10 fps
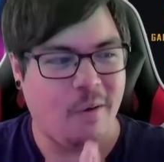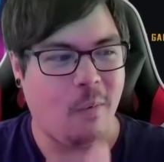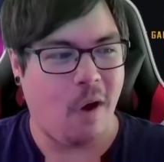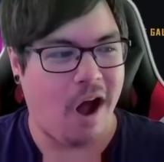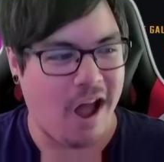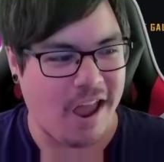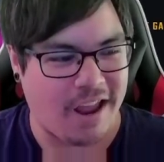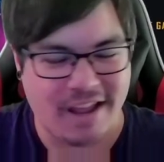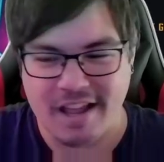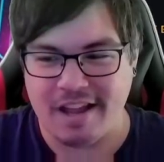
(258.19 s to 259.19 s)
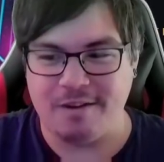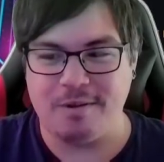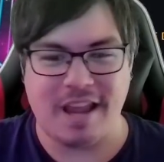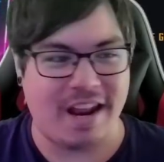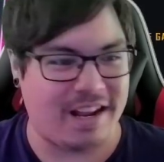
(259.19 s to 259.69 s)
Why? I
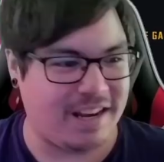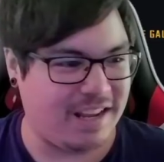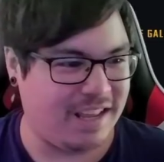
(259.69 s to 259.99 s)
don't get it.